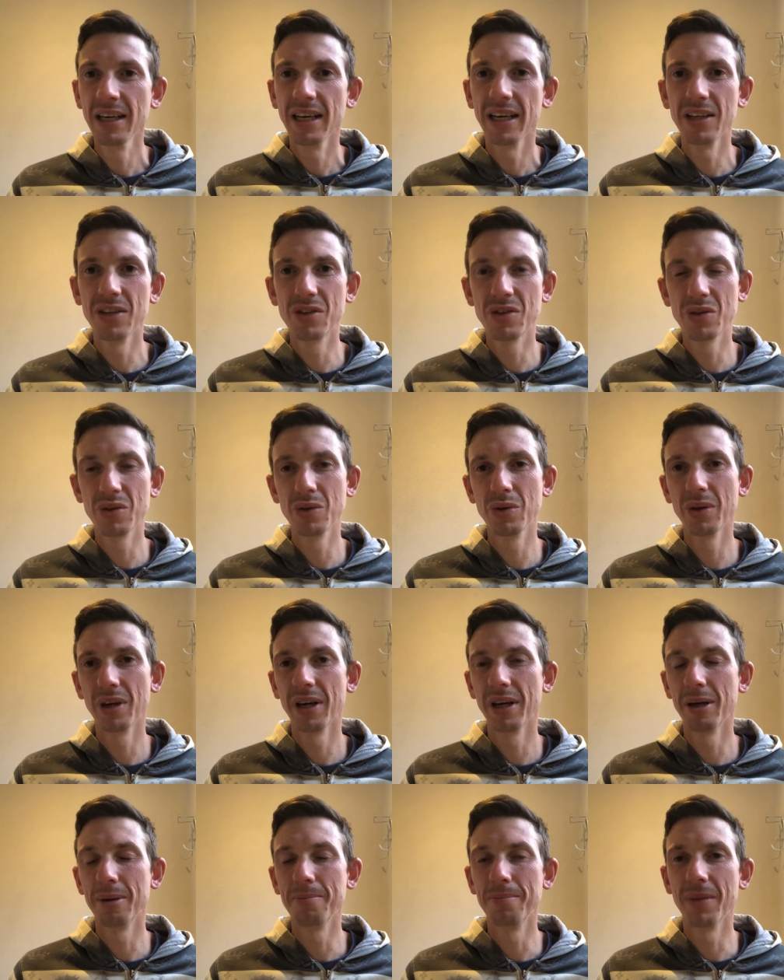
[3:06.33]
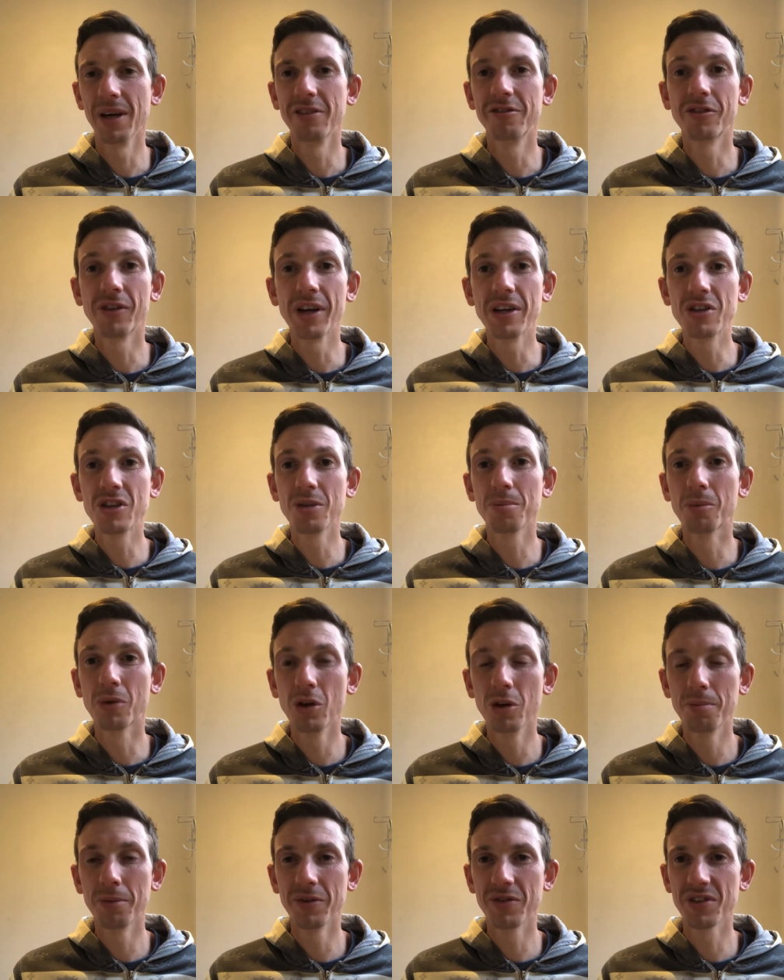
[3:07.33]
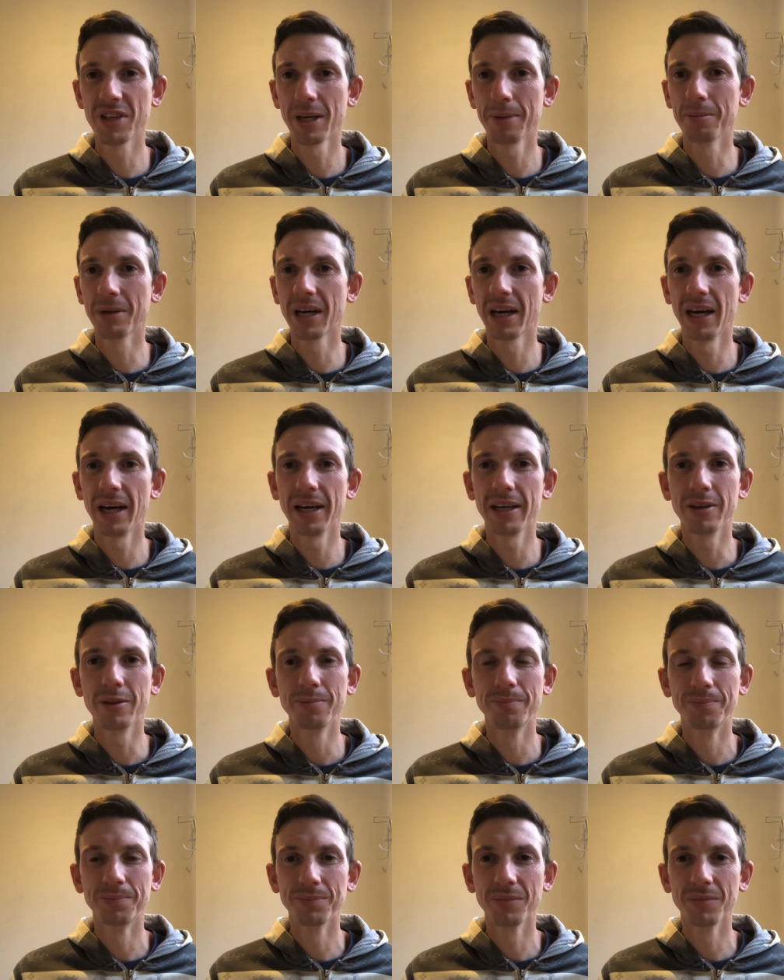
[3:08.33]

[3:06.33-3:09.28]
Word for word: into um, a friendship group of some kind.